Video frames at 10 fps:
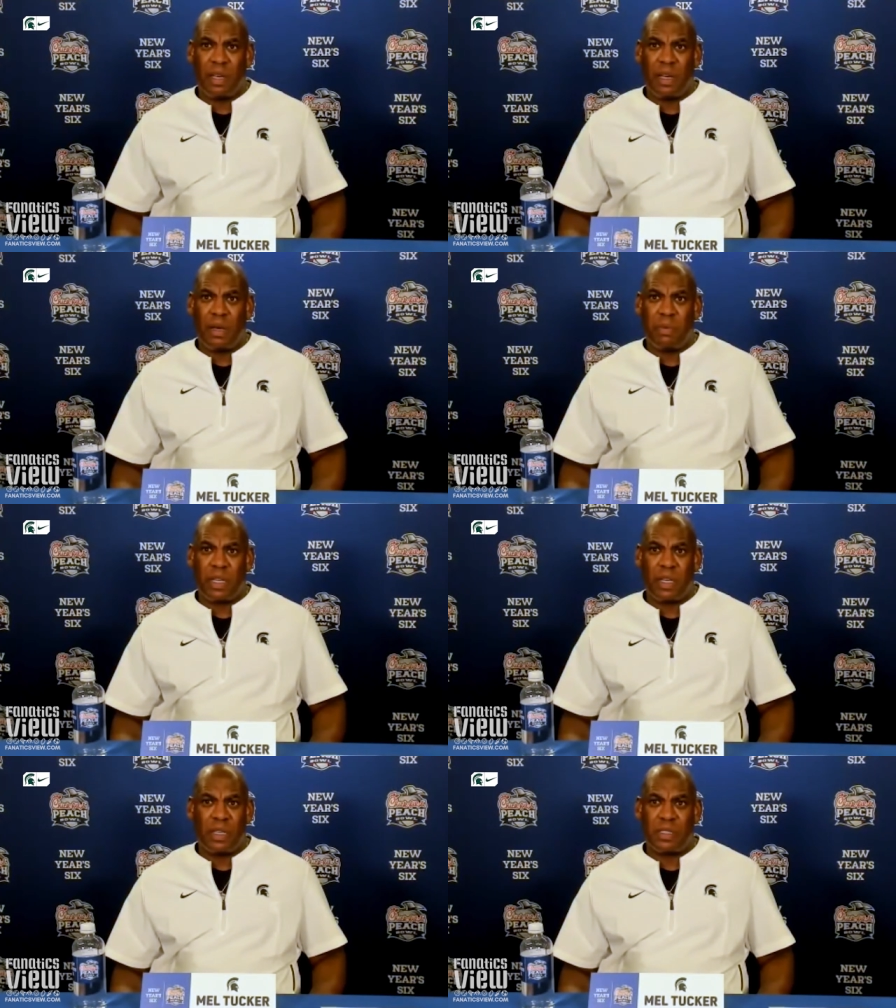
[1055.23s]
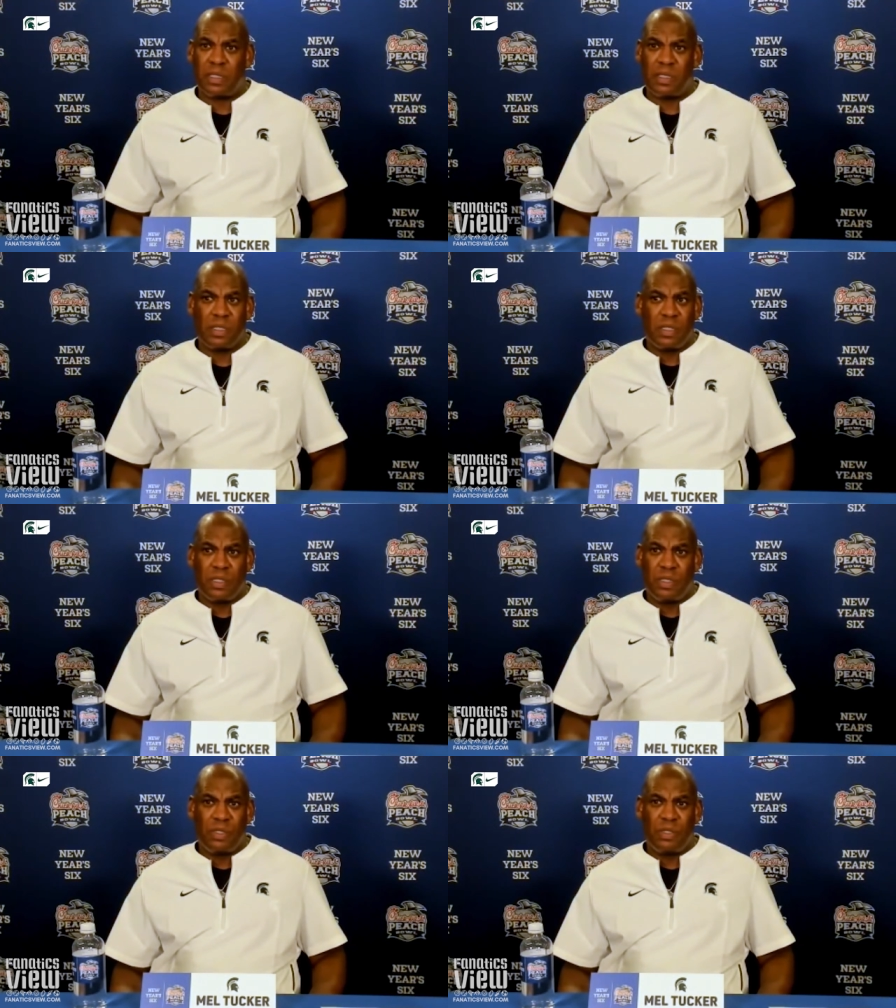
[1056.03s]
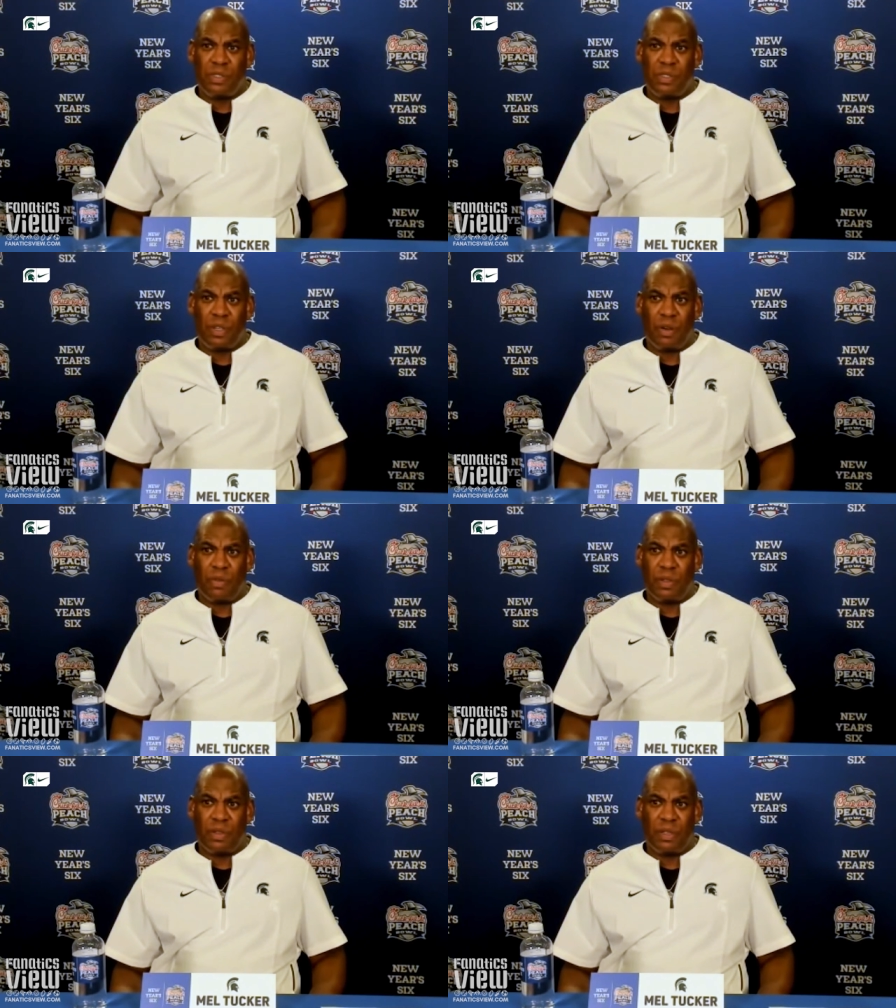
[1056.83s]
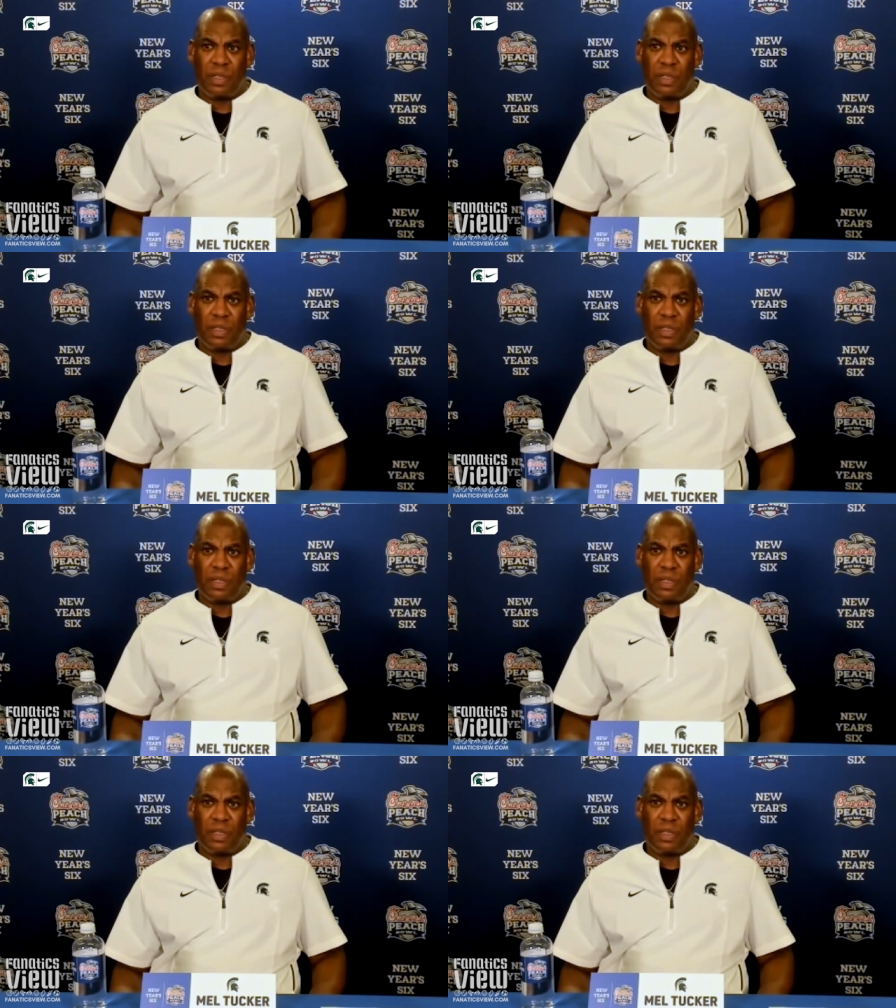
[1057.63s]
uh, because you know the,